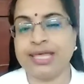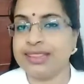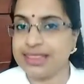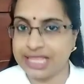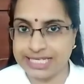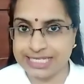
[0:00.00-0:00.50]

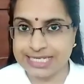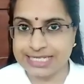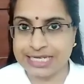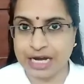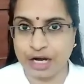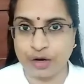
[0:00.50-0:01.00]
This
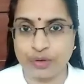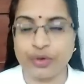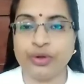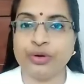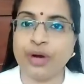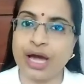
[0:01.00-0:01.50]
is how
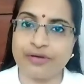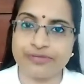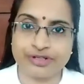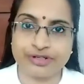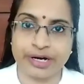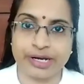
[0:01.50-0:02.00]
you have
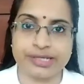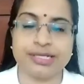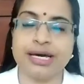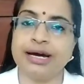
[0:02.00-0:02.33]
to write